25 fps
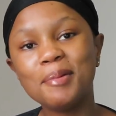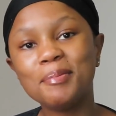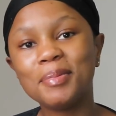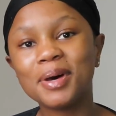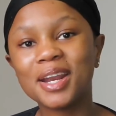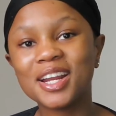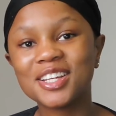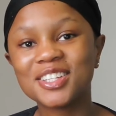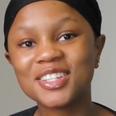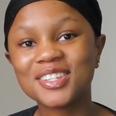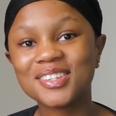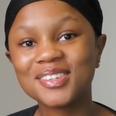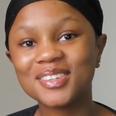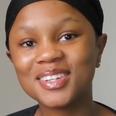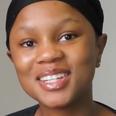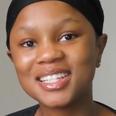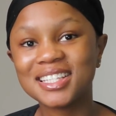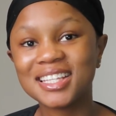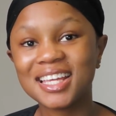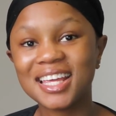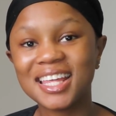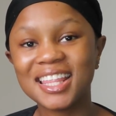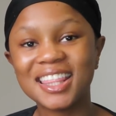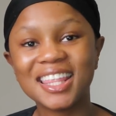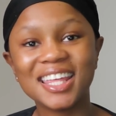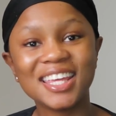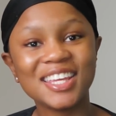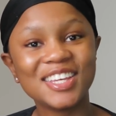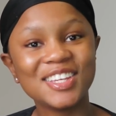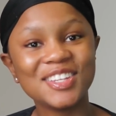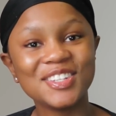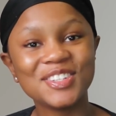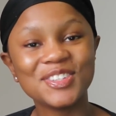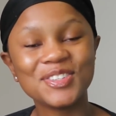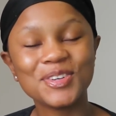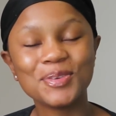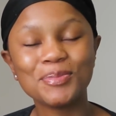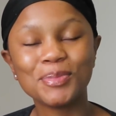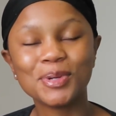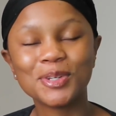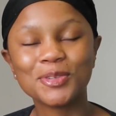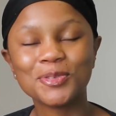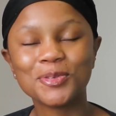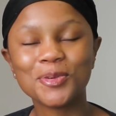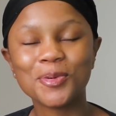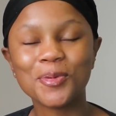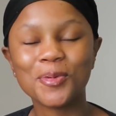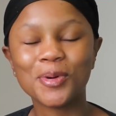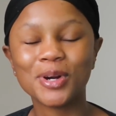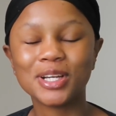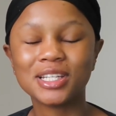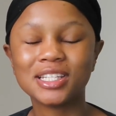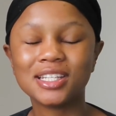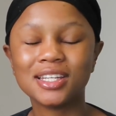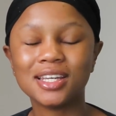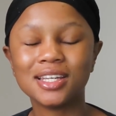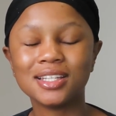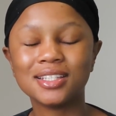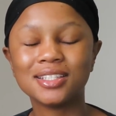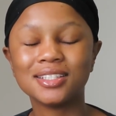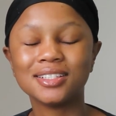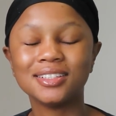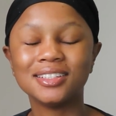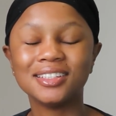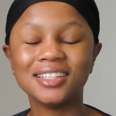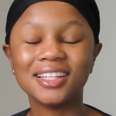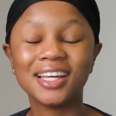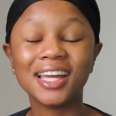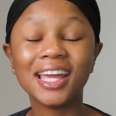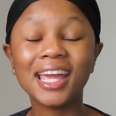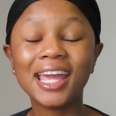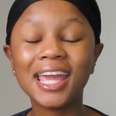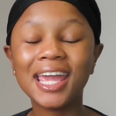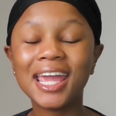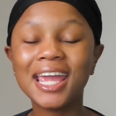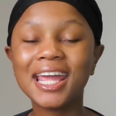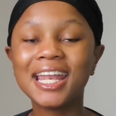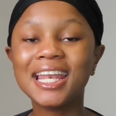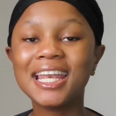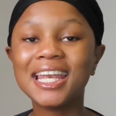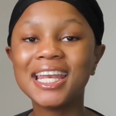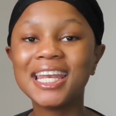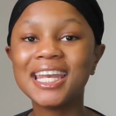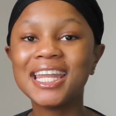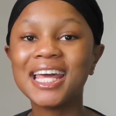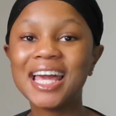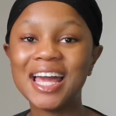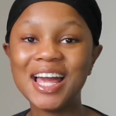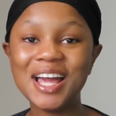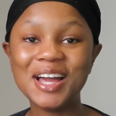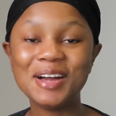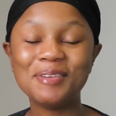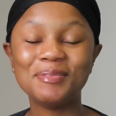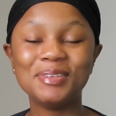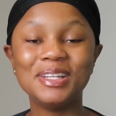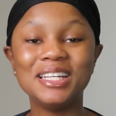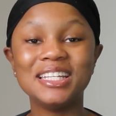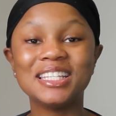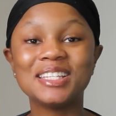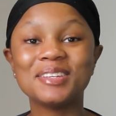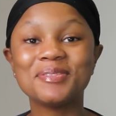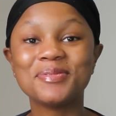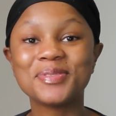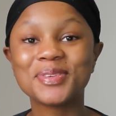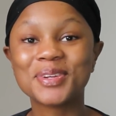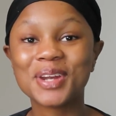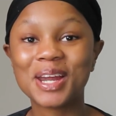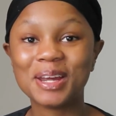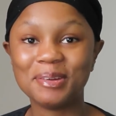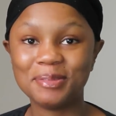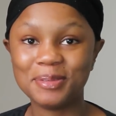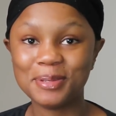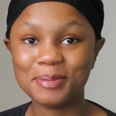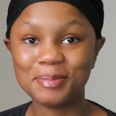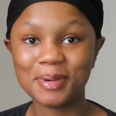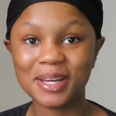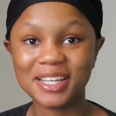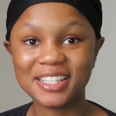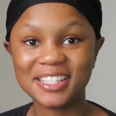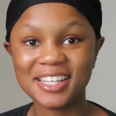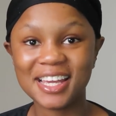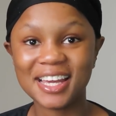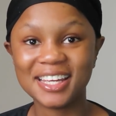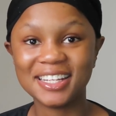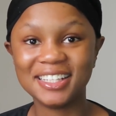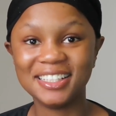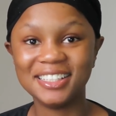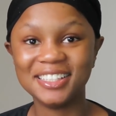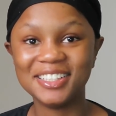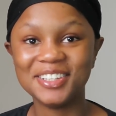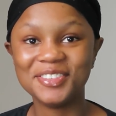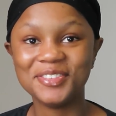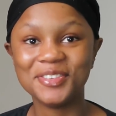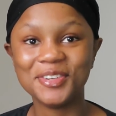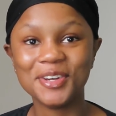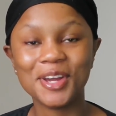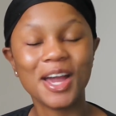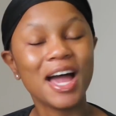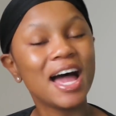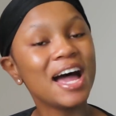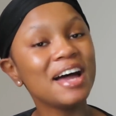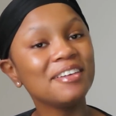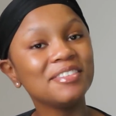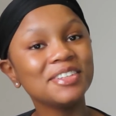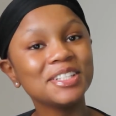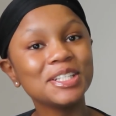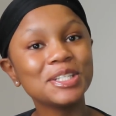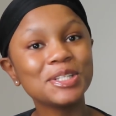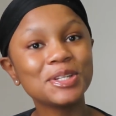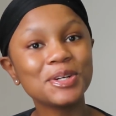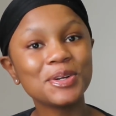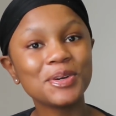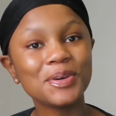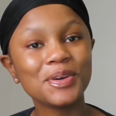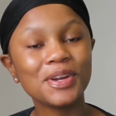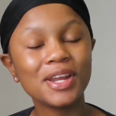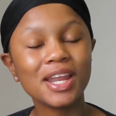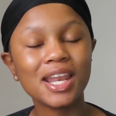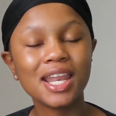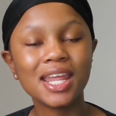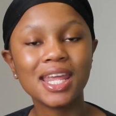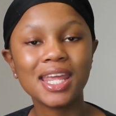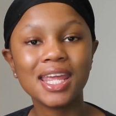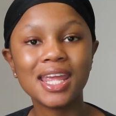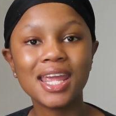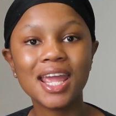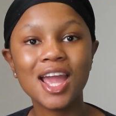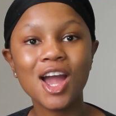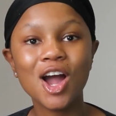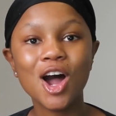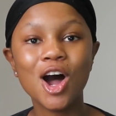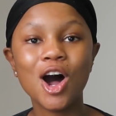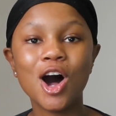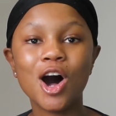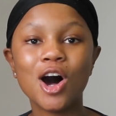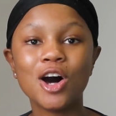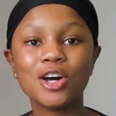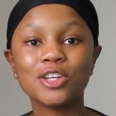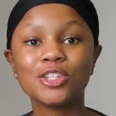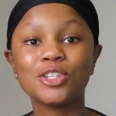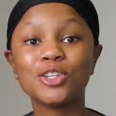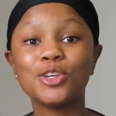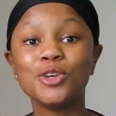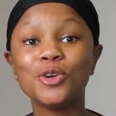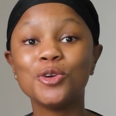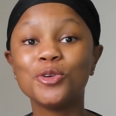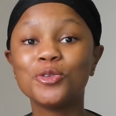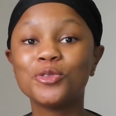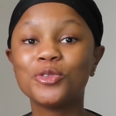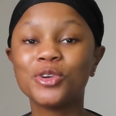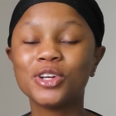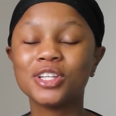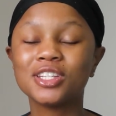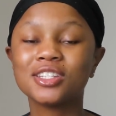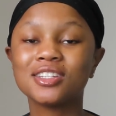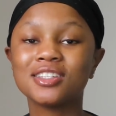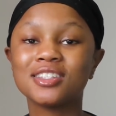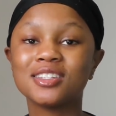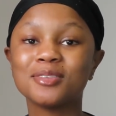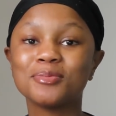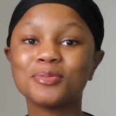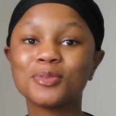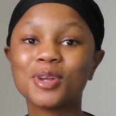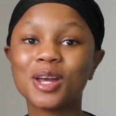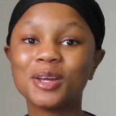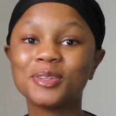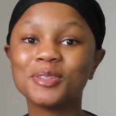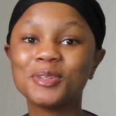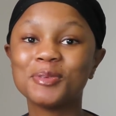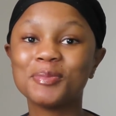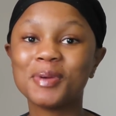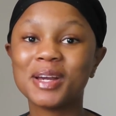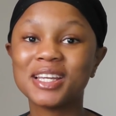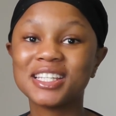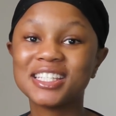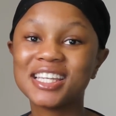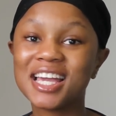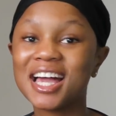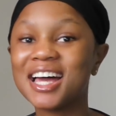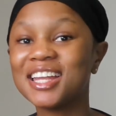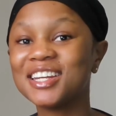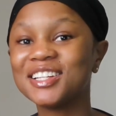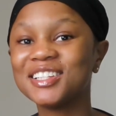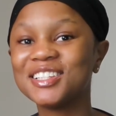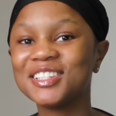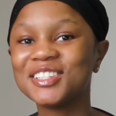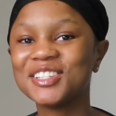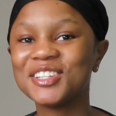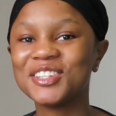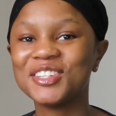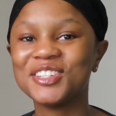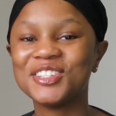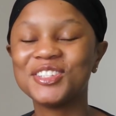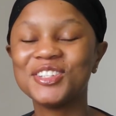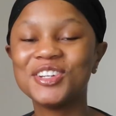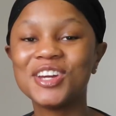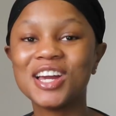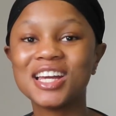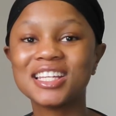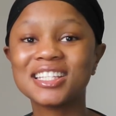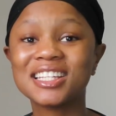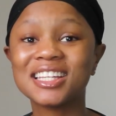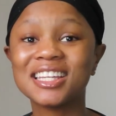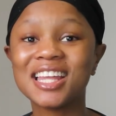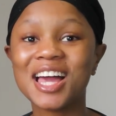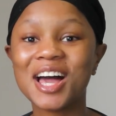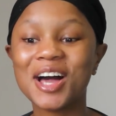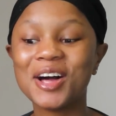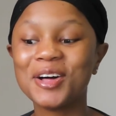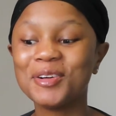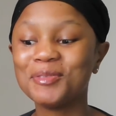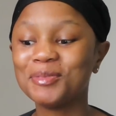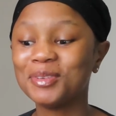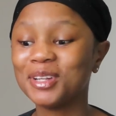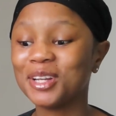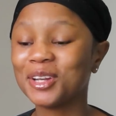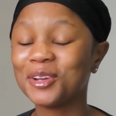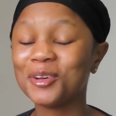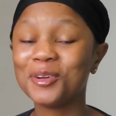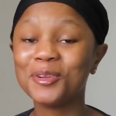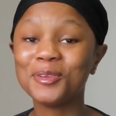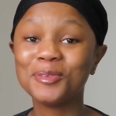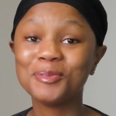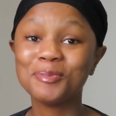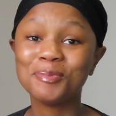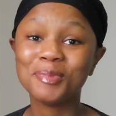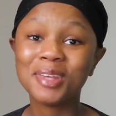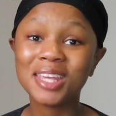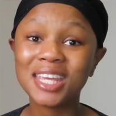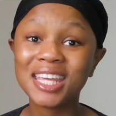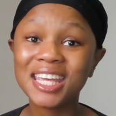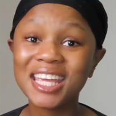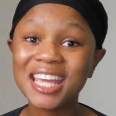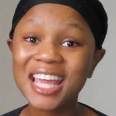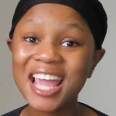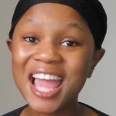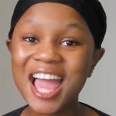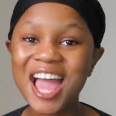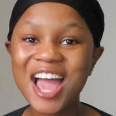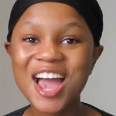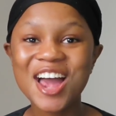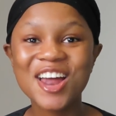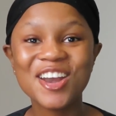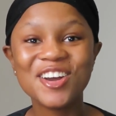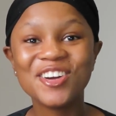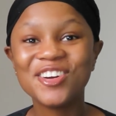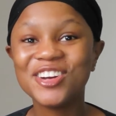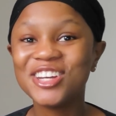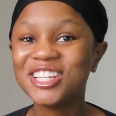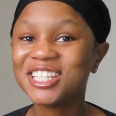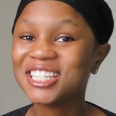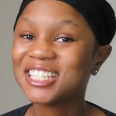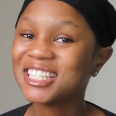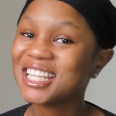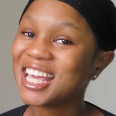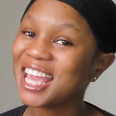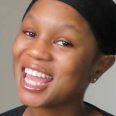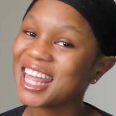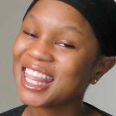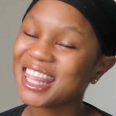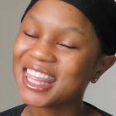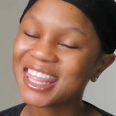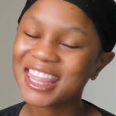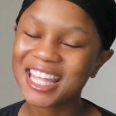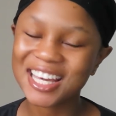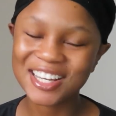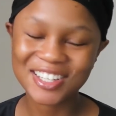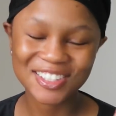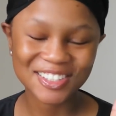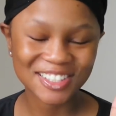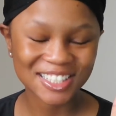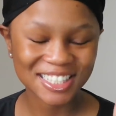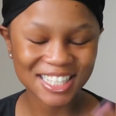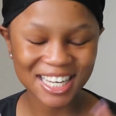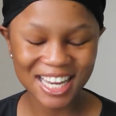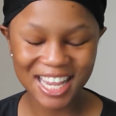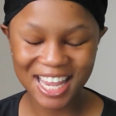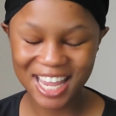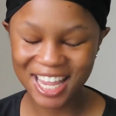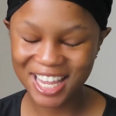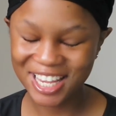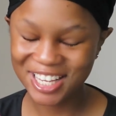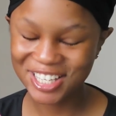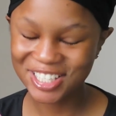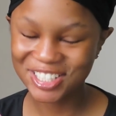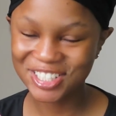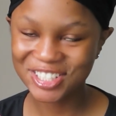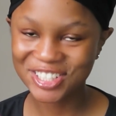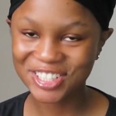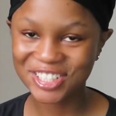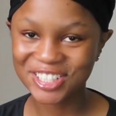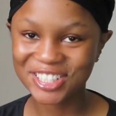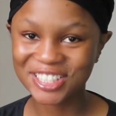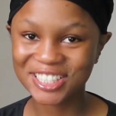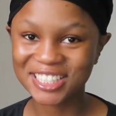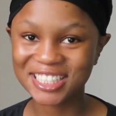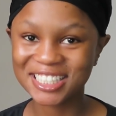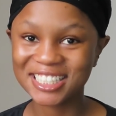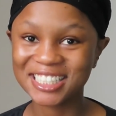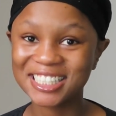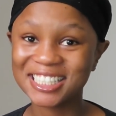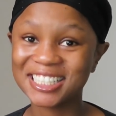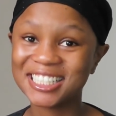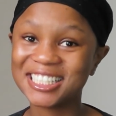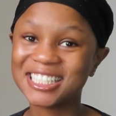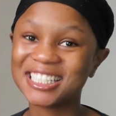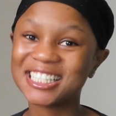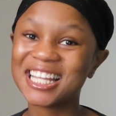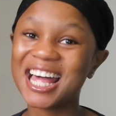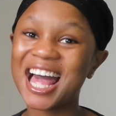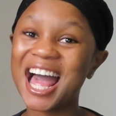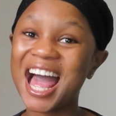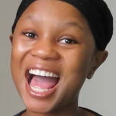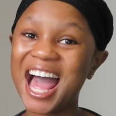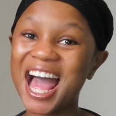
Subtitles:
But I just want to say thank you so much for watching till the end. Please subscribe to my channel if you haven't already. Ask your friends to subscribe to my channel so that you guys can help little me reach 10,000 angels.